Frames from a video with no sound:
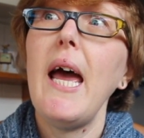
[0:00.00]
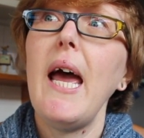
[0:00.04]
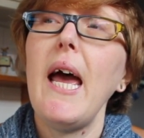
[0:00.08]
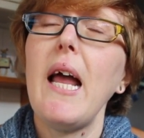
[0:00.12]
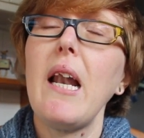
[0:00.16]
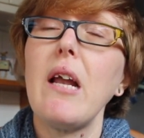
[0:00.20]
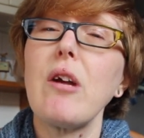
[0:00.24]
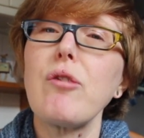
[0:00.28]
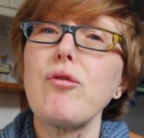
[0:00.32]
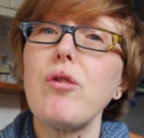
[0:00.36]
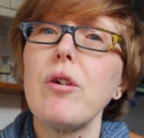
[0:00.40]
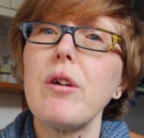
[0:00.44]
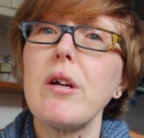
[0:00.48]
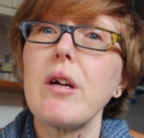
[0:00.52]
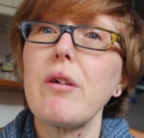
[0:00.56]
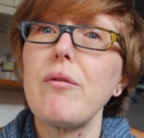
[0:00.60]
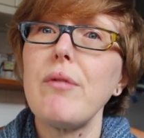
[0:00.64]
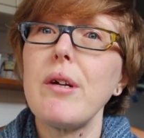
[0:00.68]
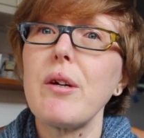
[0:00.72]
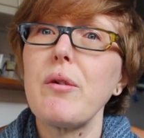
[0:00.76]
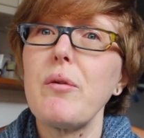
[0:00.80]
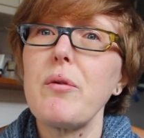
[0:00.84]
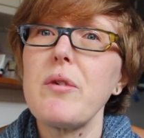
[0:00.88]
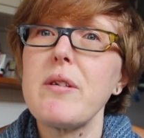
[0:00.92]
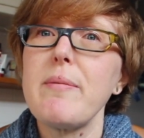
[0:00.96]
electronic
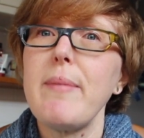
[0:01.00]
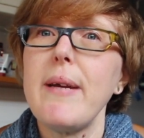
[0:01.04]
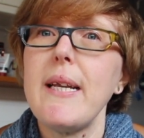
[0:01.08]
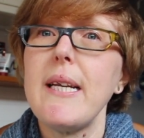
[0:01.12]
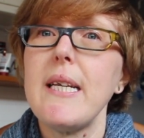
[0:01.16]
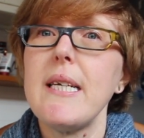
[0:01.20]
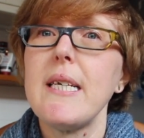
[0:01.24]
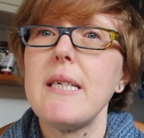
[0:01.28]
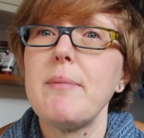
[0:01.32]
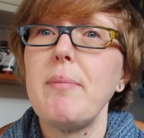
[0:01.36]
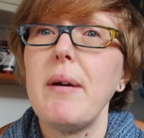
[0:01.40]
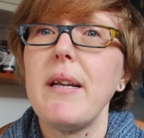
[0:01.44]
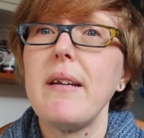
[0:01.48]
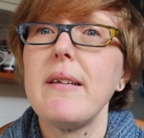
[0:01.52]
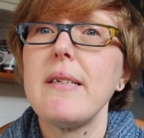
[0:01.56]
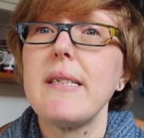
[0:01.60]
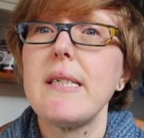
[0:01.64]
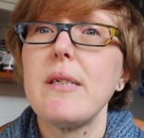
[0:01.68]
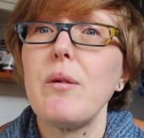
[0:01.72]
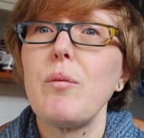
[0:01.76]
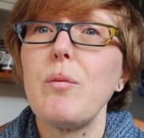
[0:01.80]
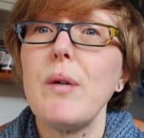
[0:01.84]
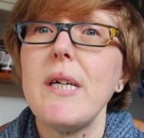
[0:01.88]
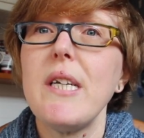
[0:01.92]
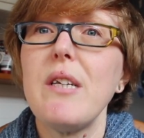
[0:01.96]
records management,
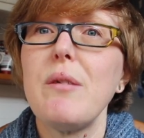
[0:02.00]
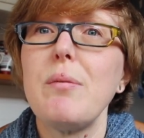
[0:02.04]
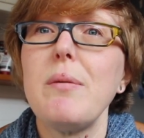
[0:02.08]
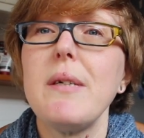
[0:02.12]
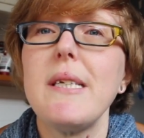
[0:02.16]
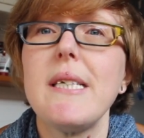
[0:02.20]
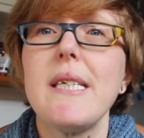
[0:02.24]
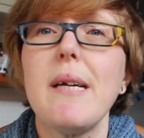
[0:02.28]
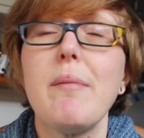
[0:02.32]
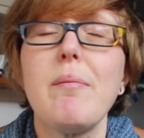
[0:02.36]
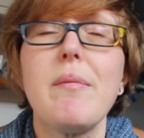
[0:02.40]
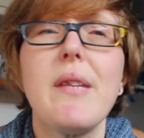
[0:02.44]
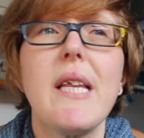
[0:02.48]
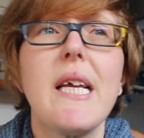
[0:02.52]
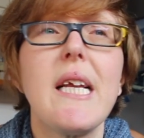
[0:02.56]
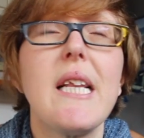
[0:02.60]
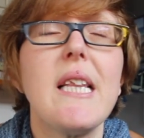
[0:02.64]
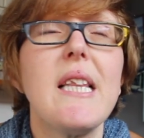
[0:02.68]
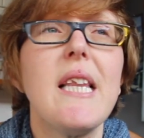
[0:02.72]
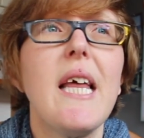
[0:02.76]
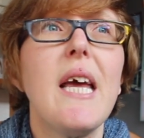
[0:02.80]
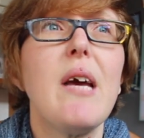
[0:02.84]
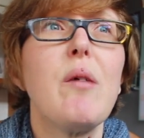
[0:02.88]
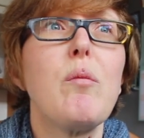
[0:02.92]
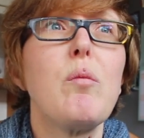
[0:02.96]
which was
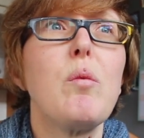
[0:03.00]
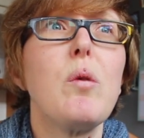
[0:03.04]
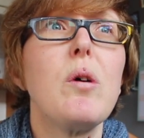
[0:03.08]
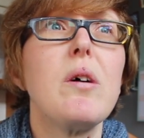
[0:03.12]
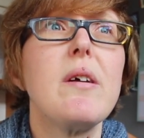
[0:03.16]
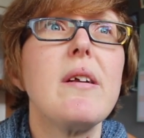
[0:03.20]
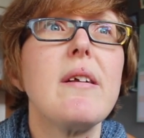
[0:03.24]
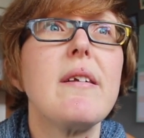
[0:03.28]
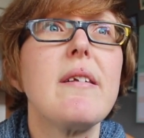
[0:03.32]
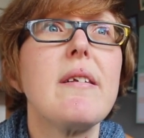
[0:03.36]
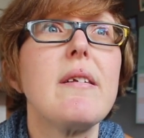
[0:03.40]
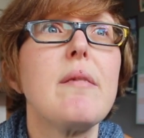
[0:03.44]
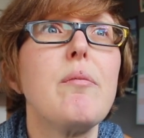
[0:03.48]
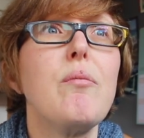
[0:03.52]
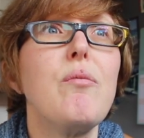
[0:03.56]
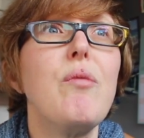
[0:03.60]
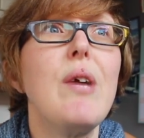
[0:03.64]
something that was